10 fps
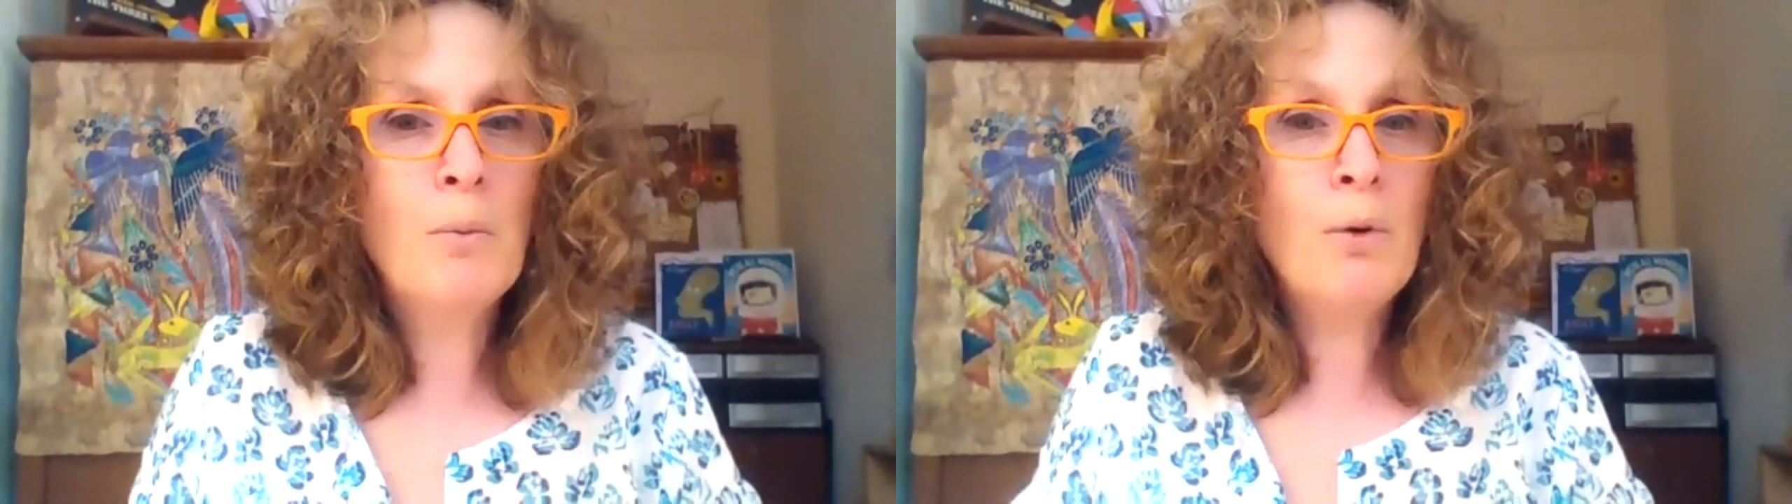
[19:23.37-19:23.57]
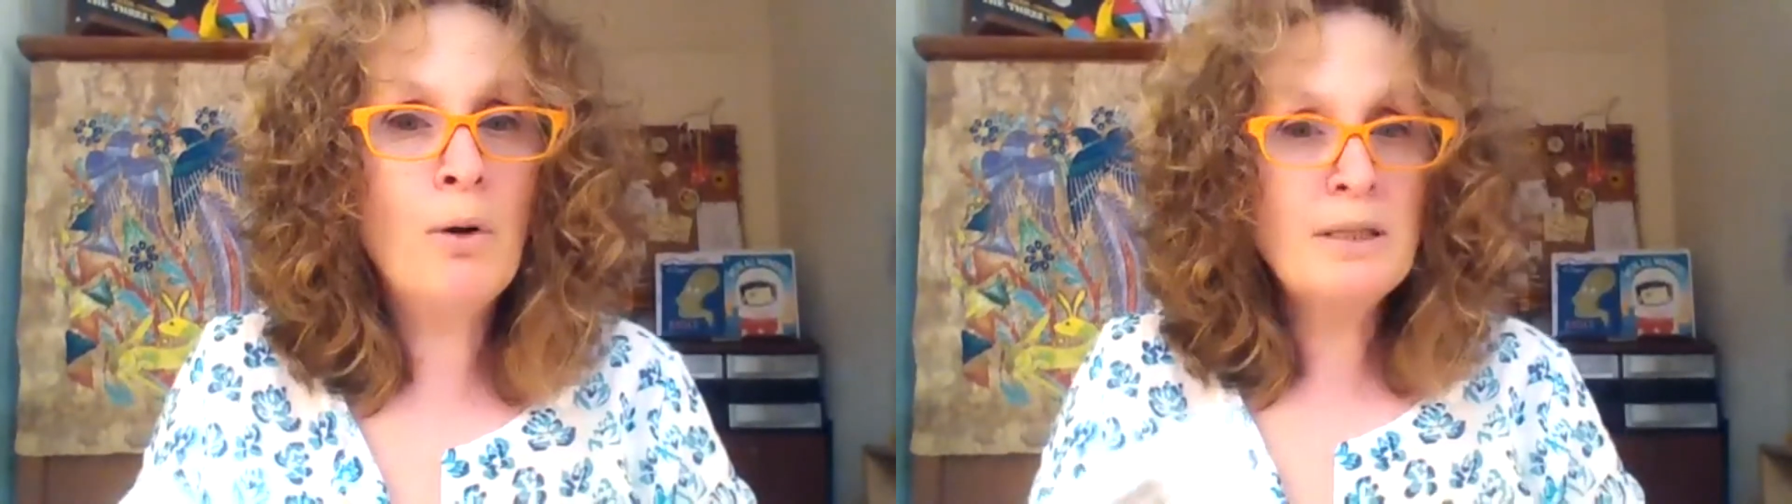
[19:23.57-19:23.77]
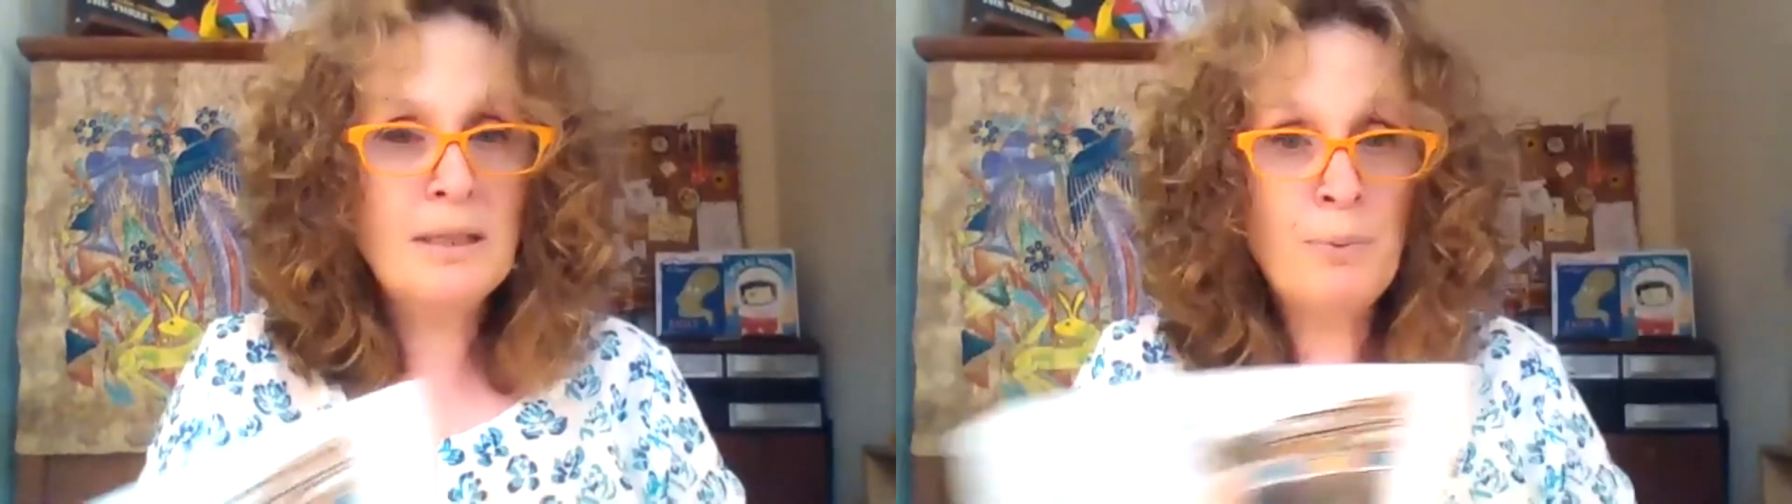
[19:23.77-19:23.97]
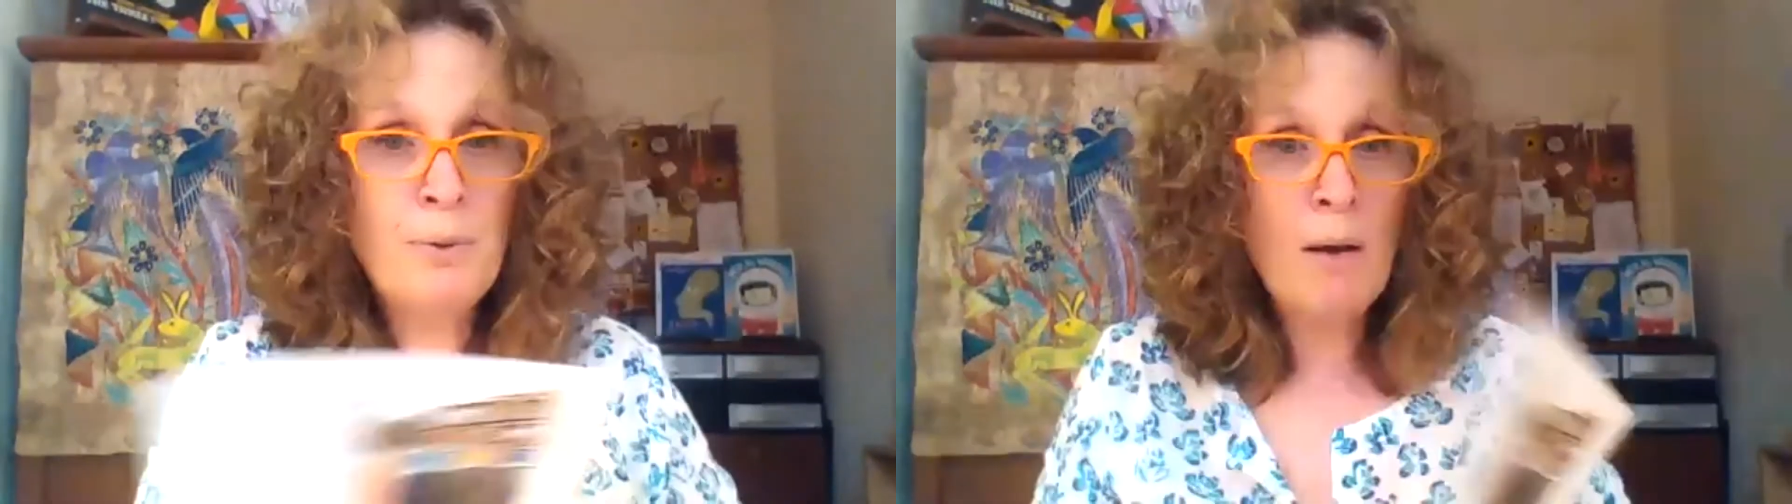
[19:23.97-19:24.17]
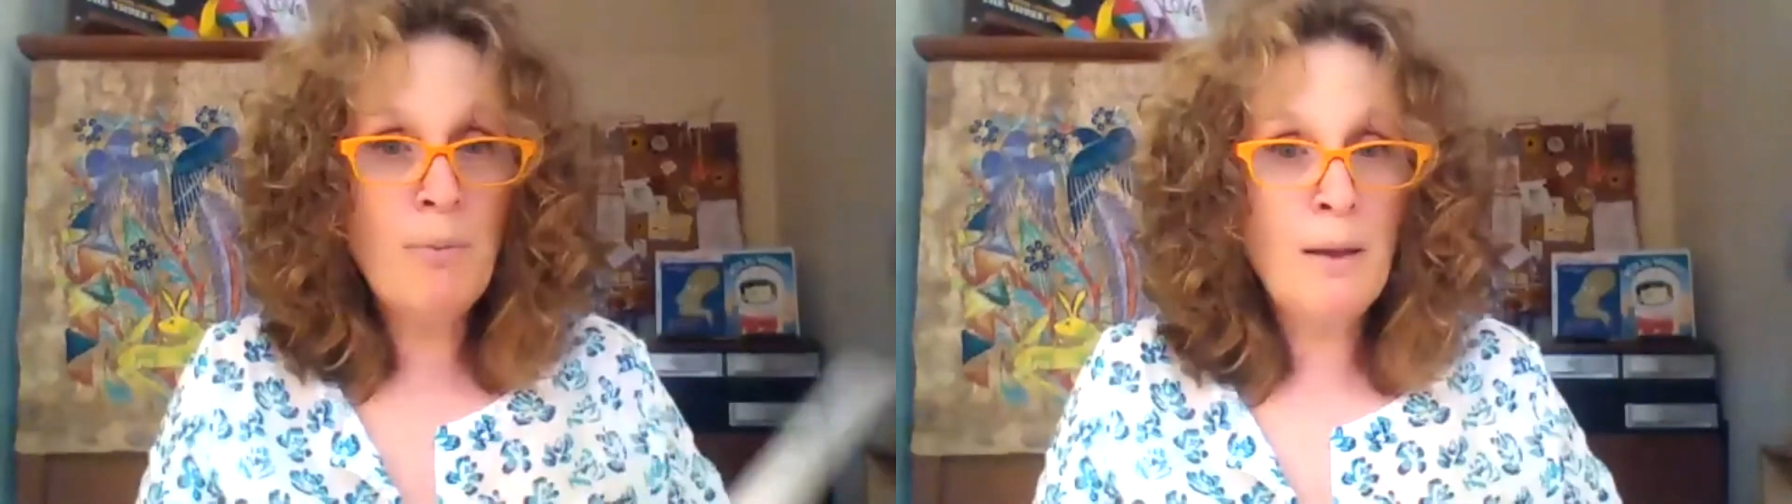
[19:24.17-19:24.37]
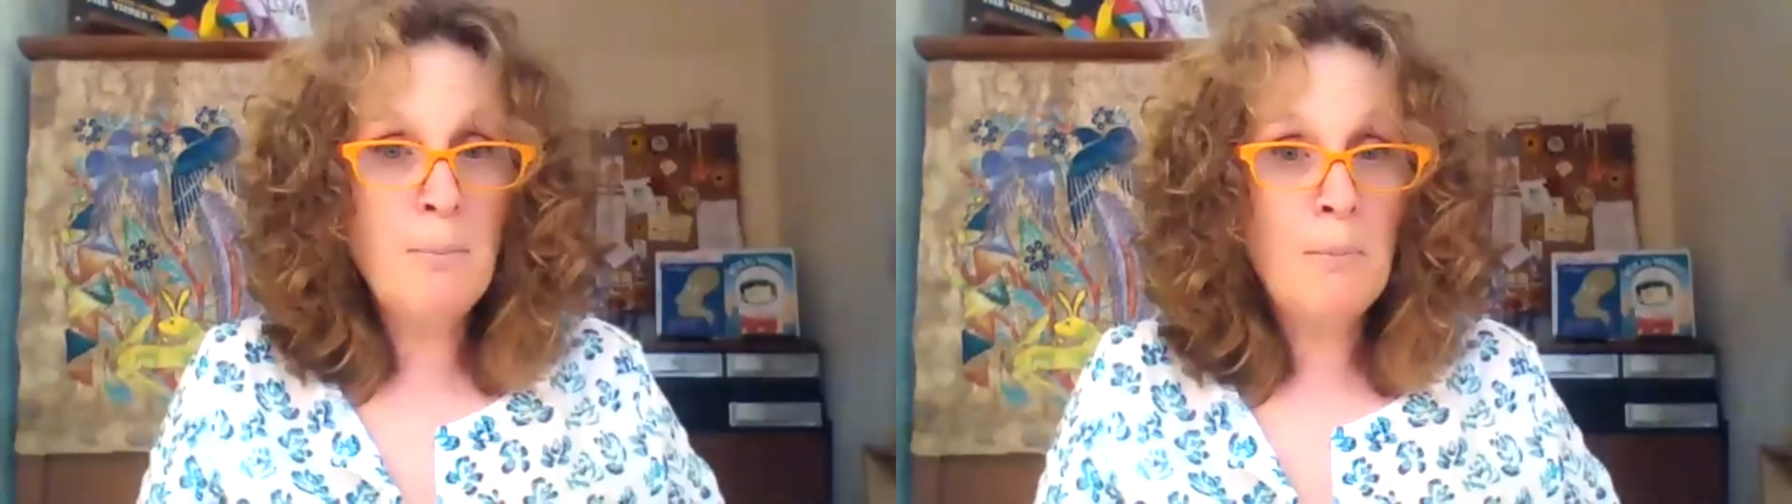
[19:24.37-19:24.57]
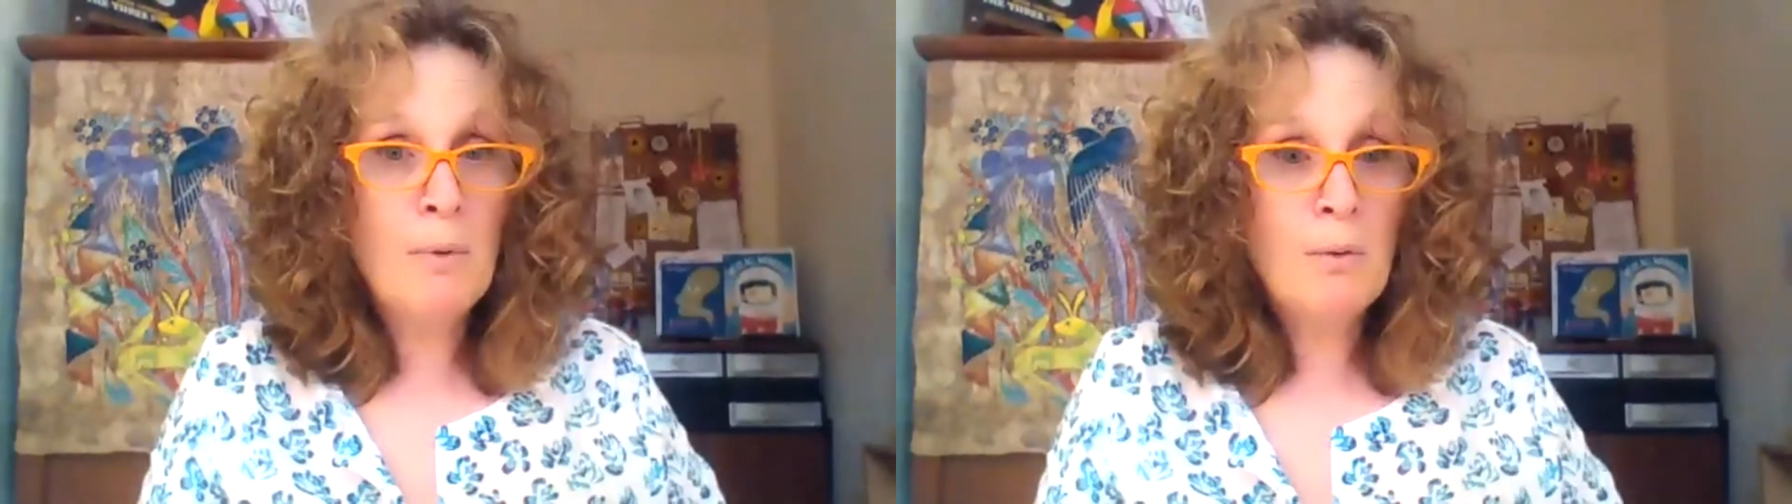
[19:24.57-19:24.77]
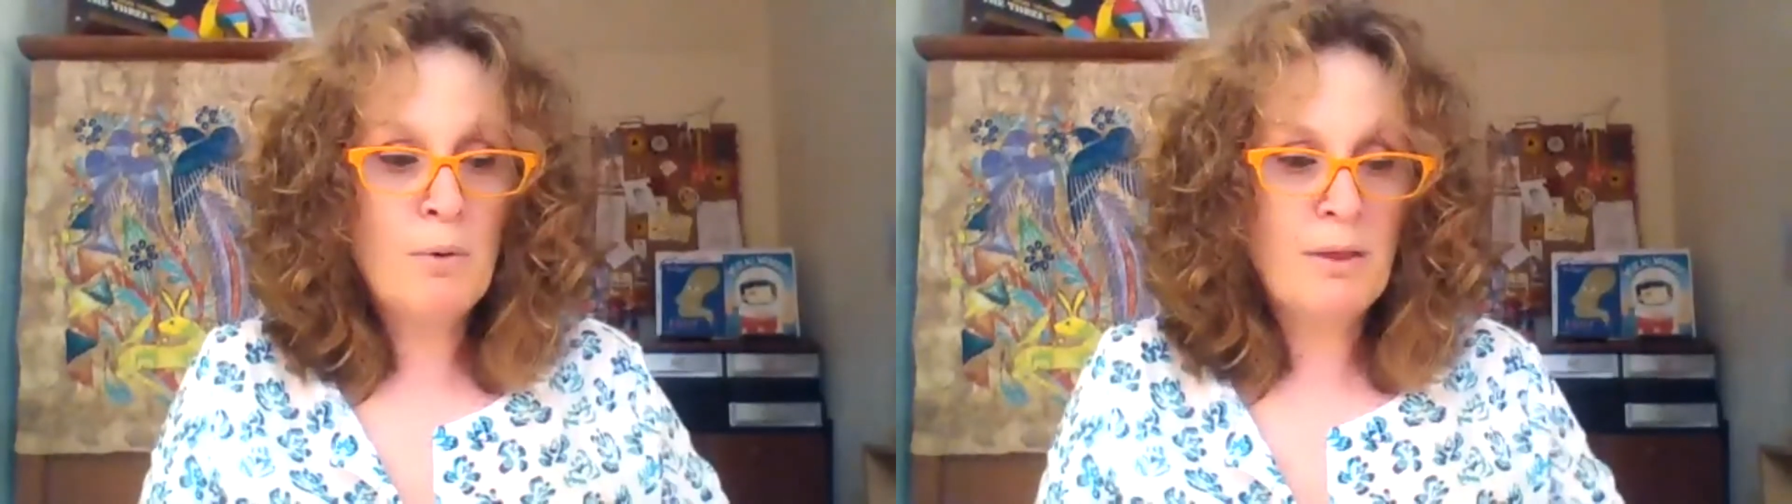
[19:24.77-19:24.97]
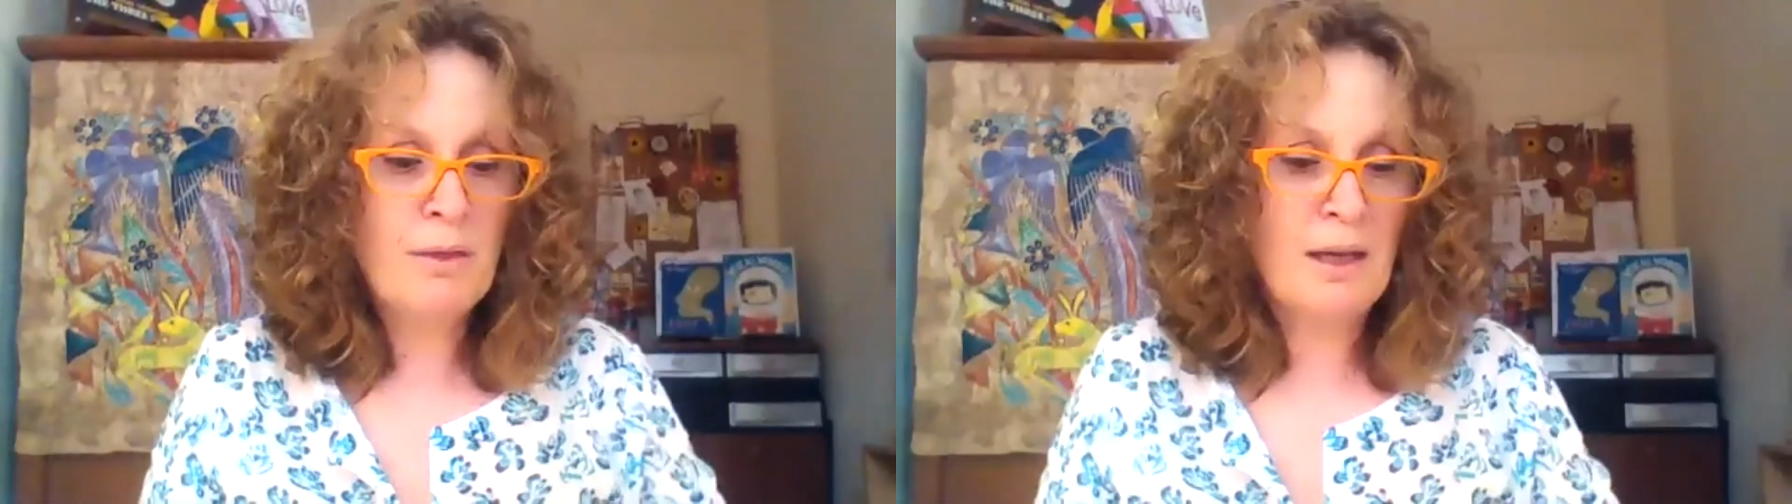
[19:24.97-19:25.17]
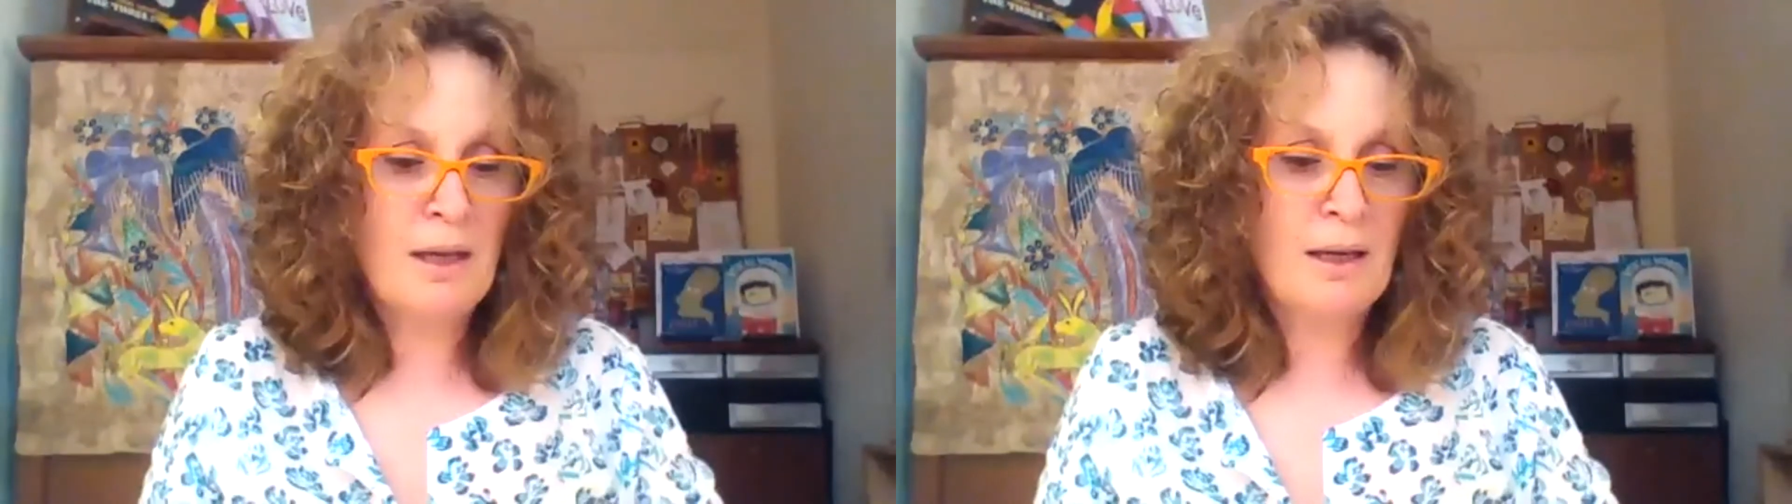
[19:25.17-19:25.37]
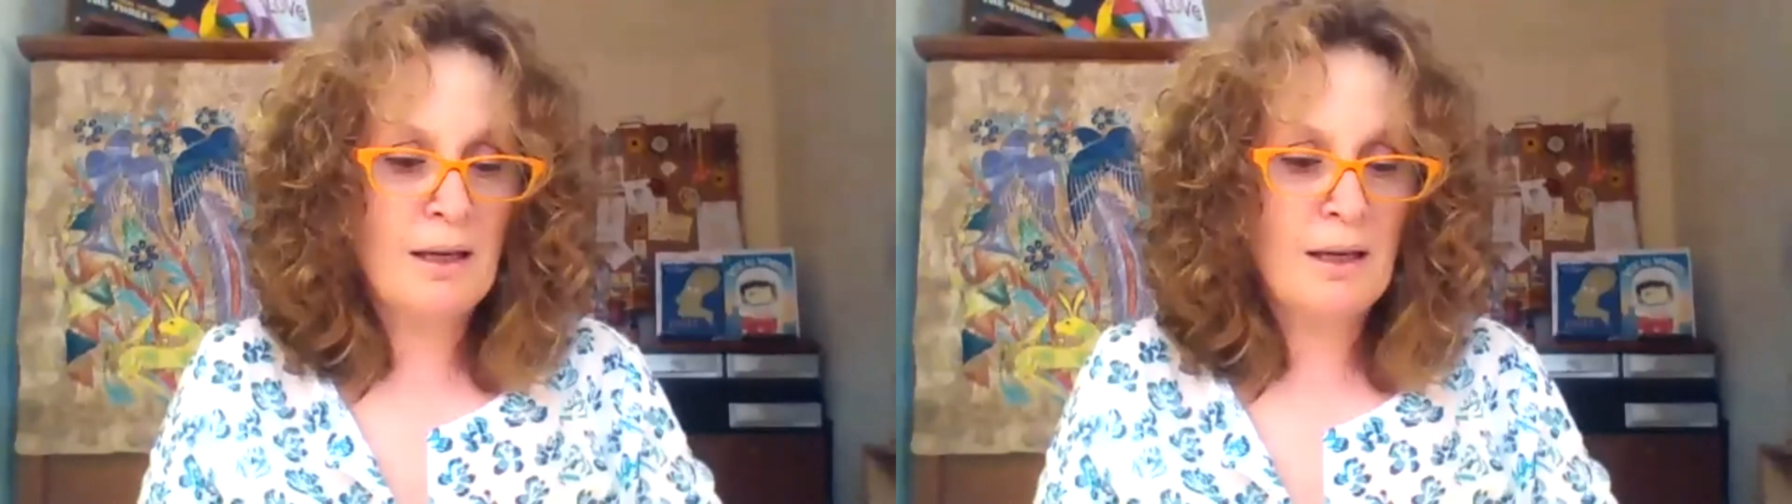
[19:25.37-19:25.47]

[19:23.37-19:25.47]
What is the problem? We think